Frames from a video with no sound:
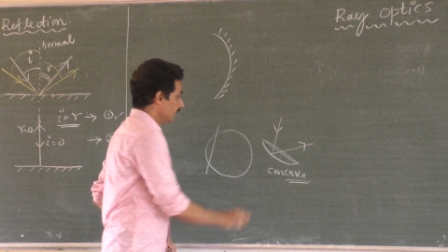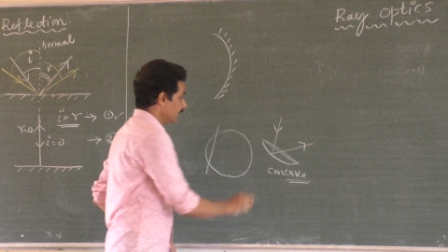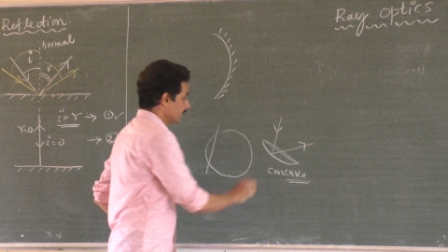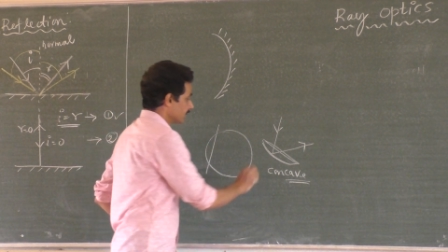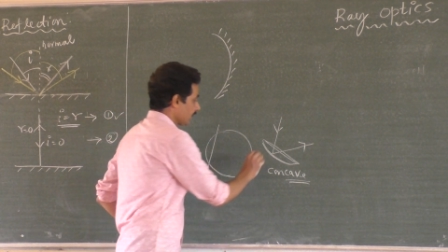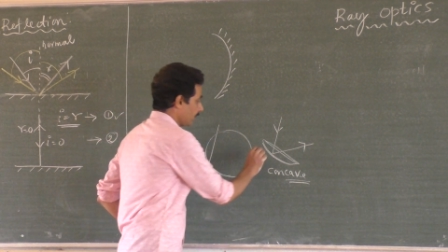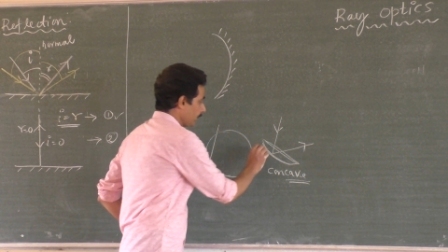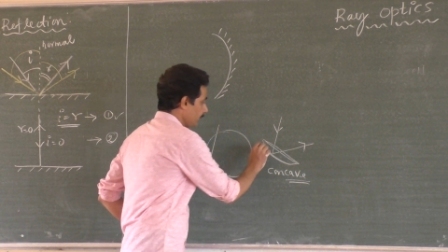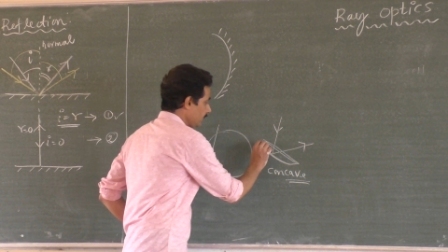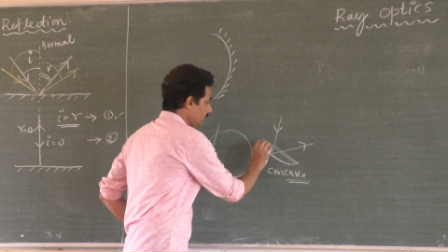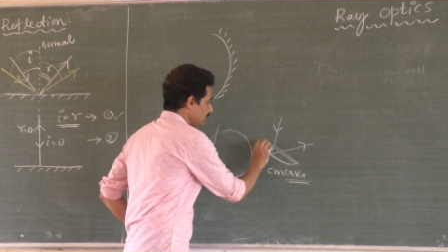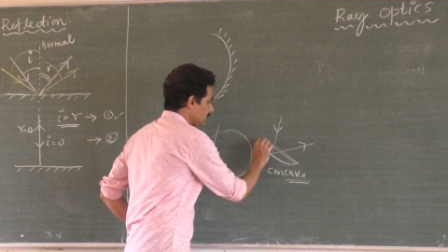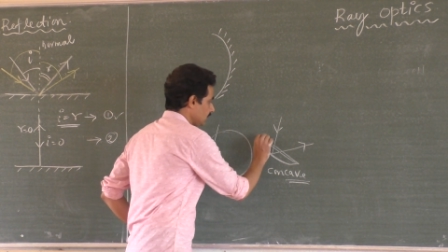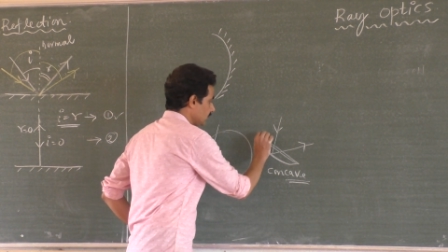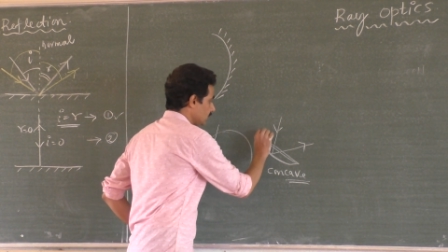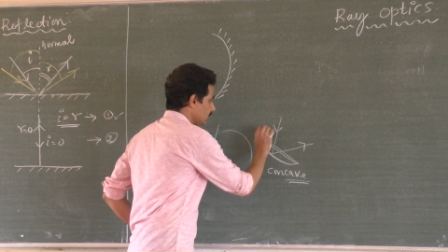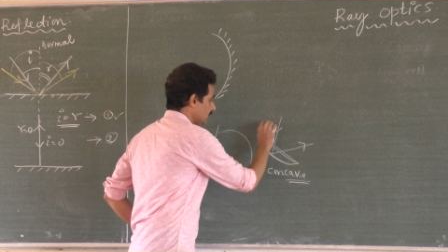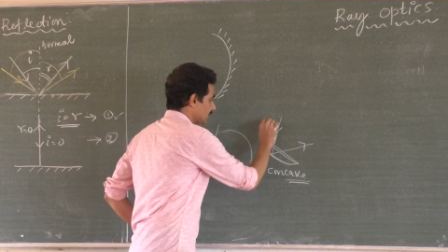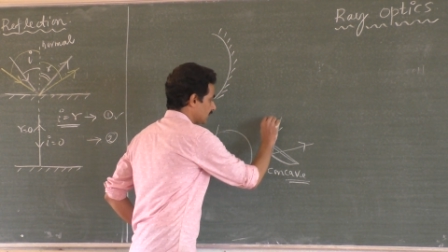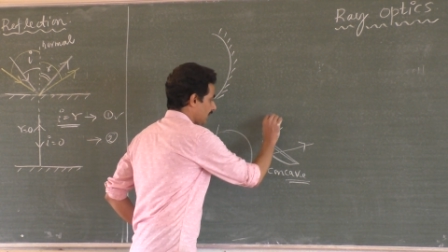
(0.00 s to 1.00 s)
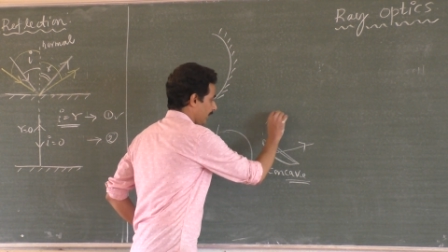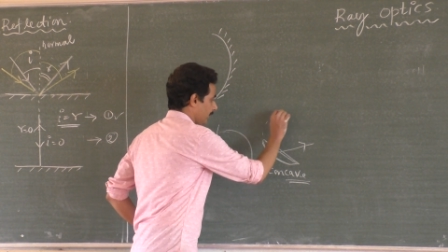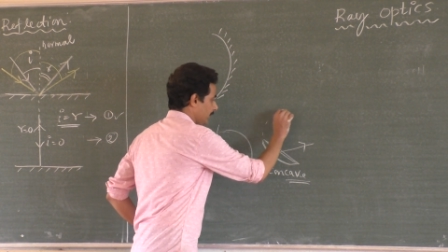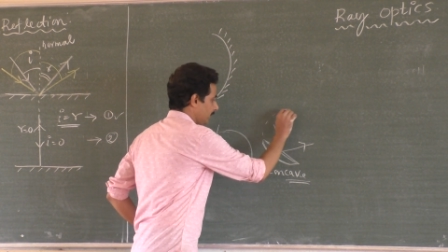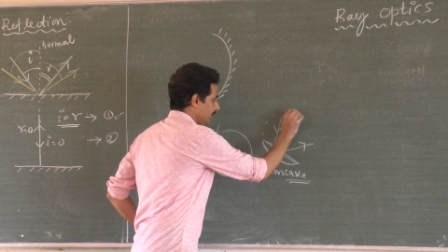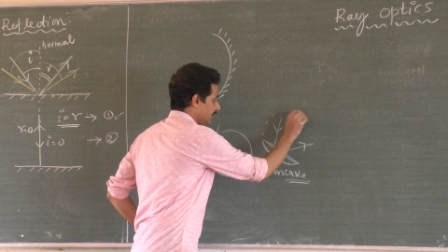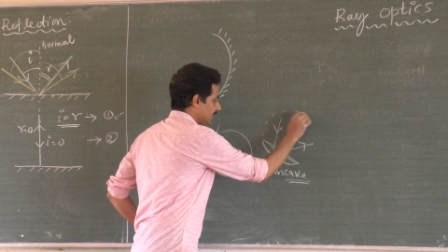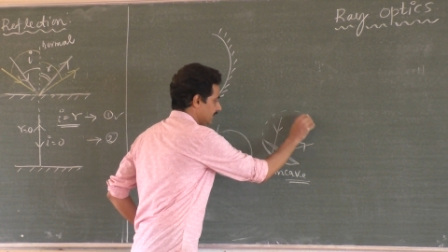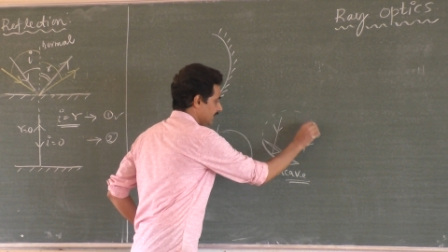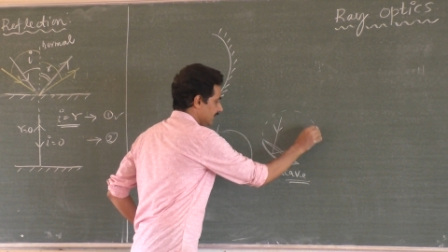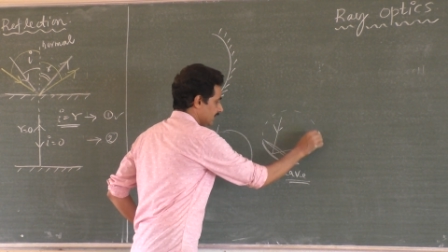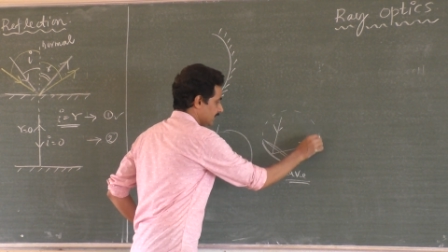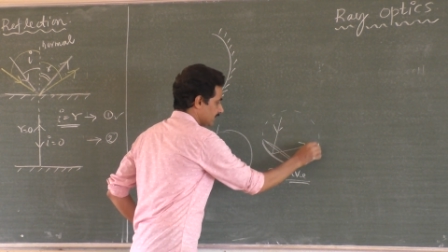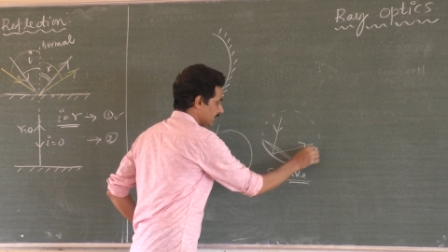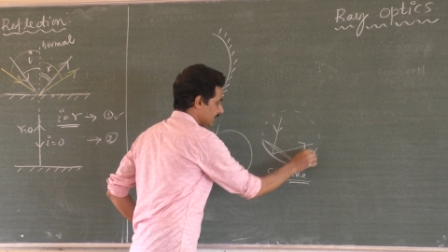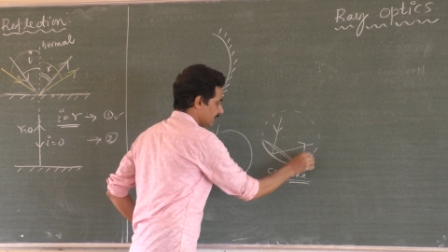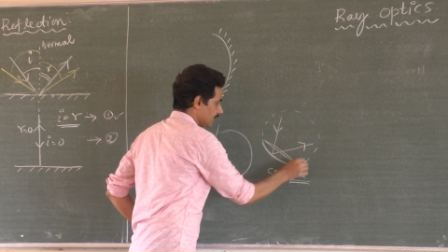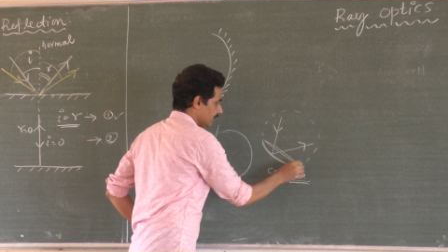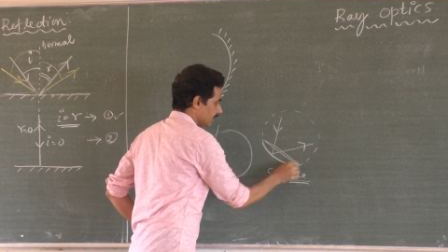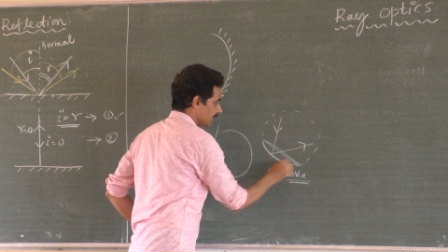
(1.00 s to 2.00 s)
Suppose you could complete this,
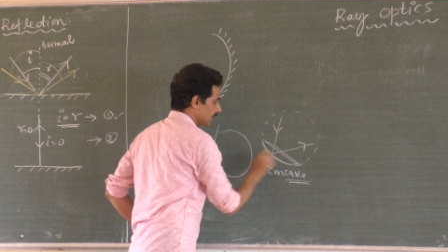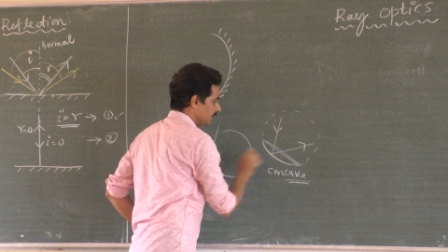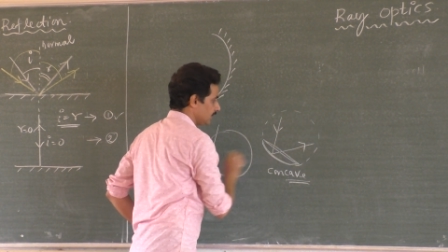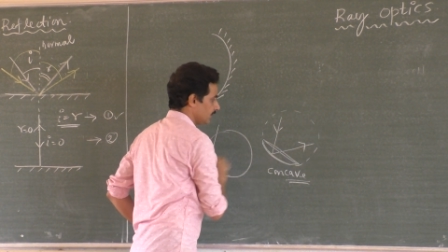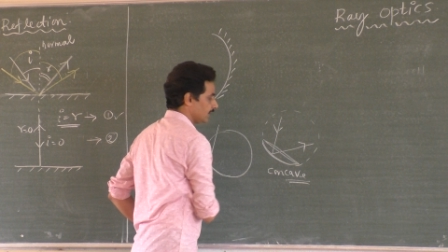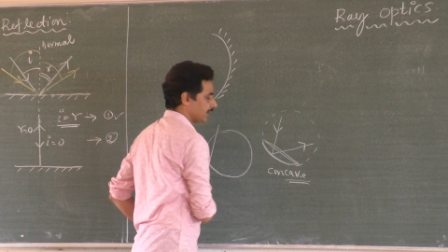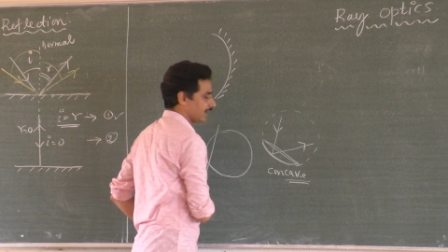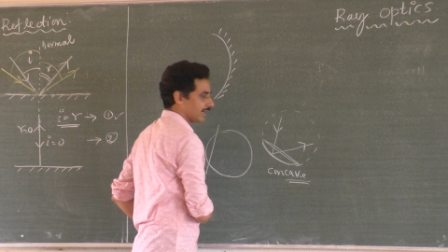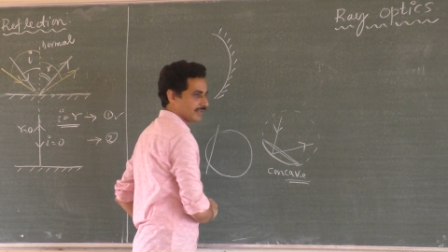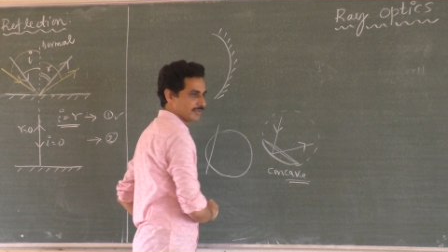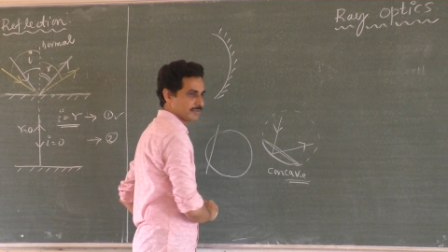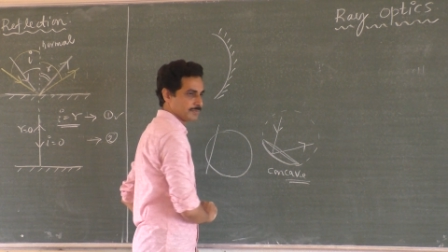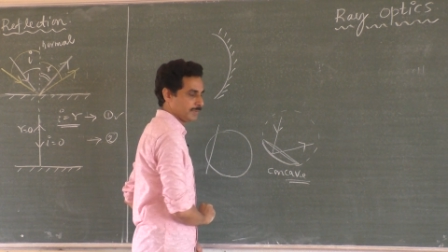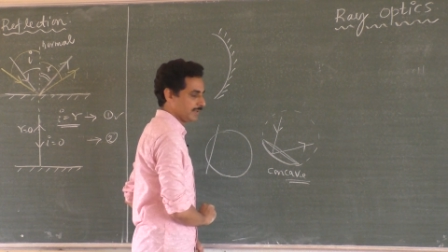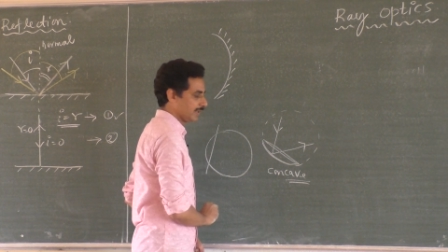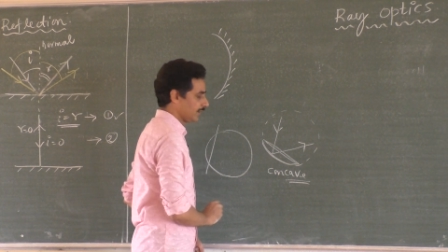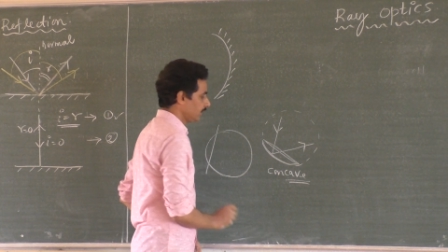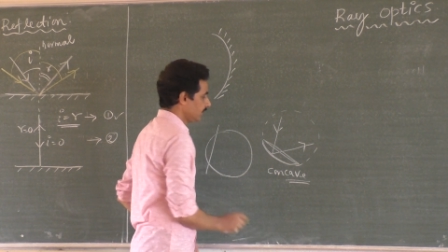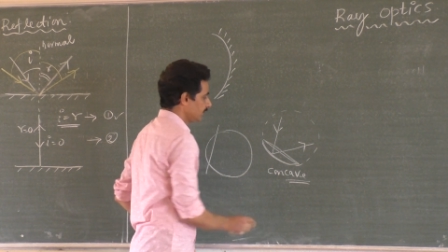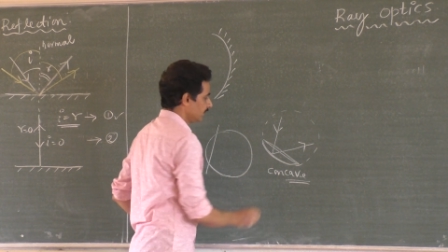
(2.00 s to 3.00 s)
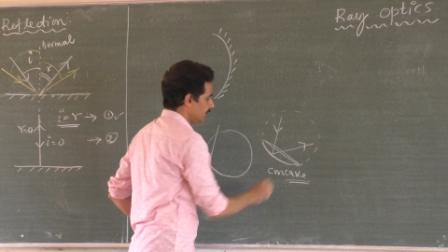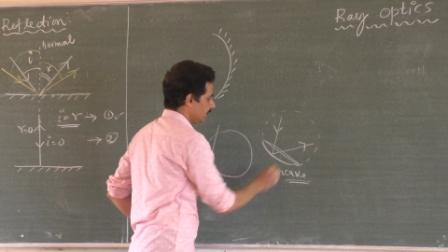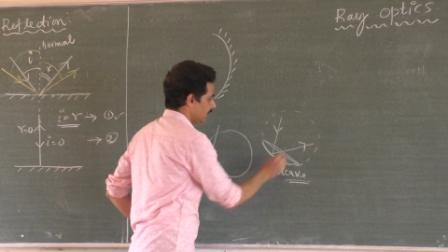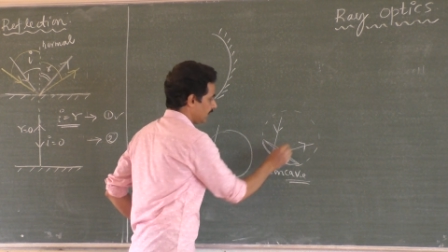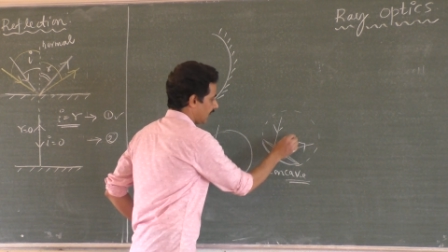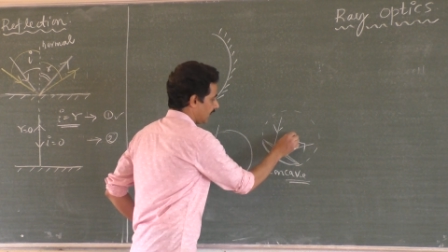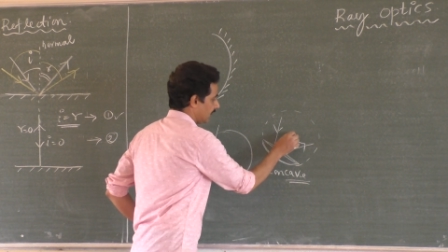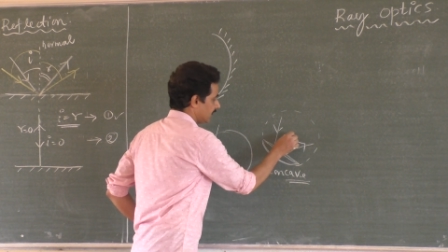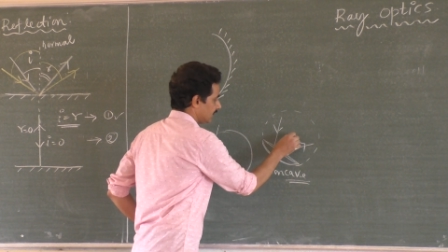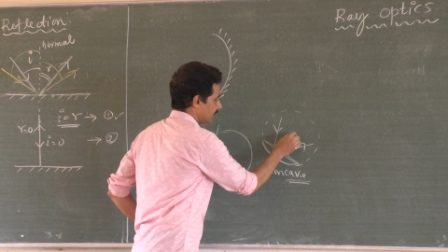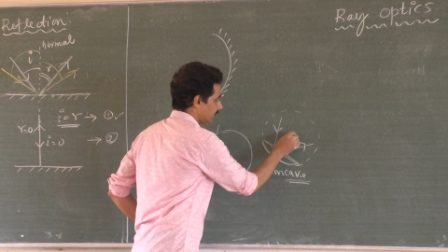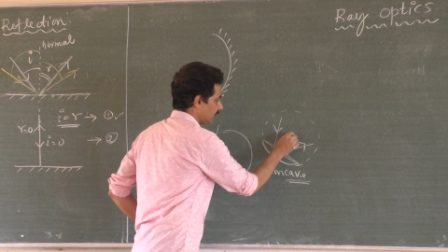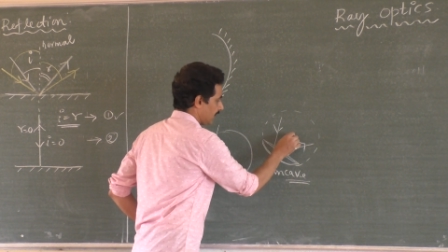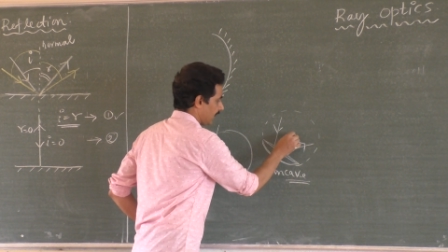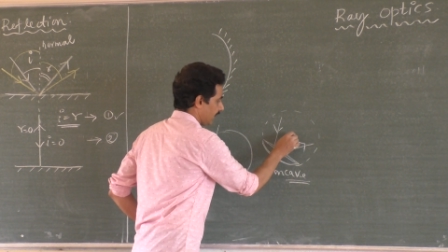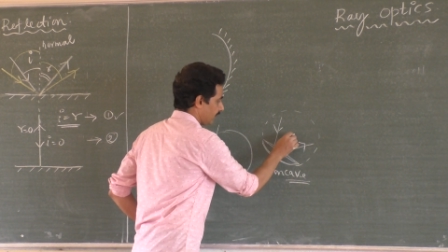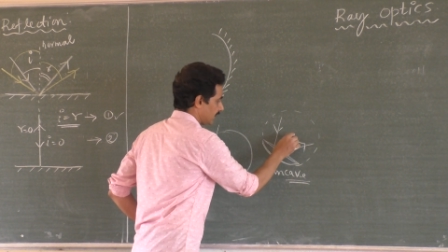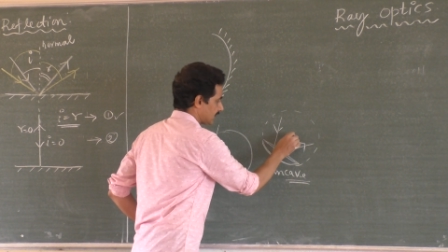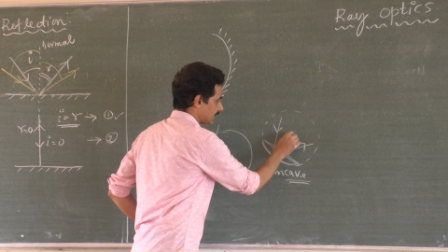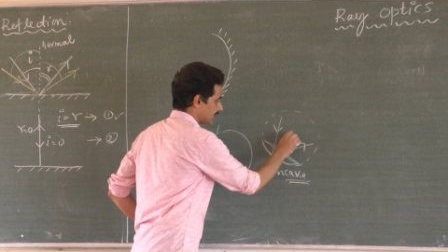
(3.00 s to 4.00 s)
you will get a sphere and it will
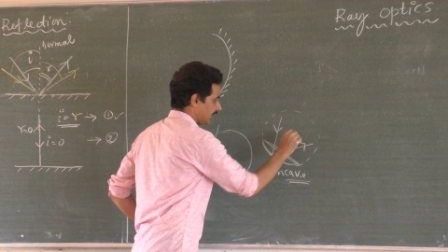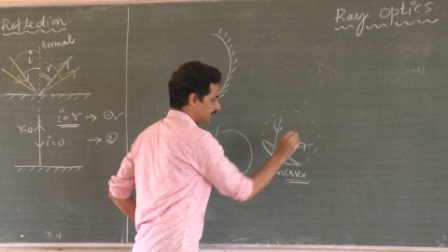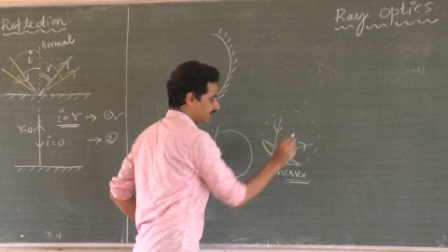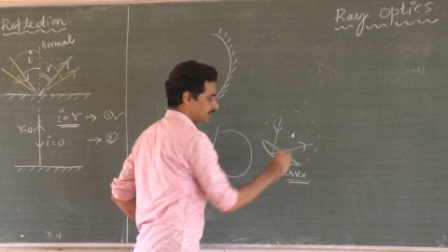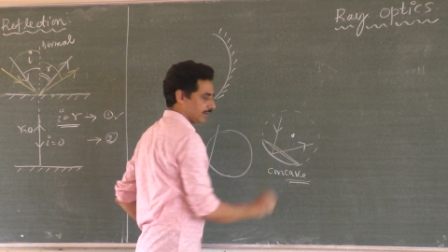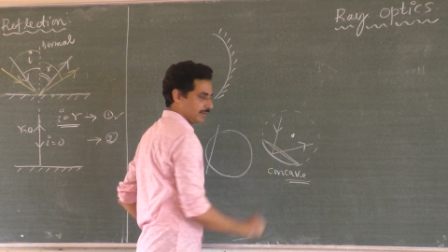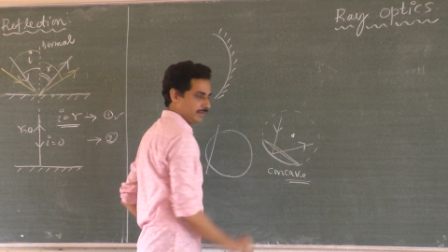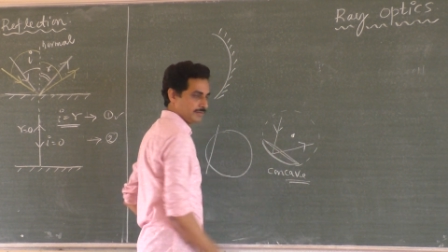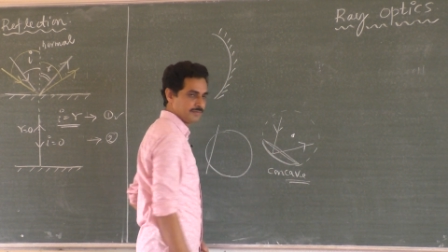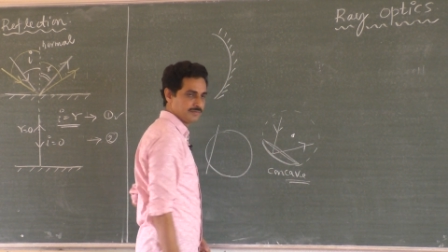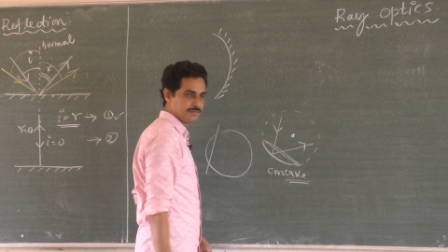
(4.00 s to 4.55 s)
have a center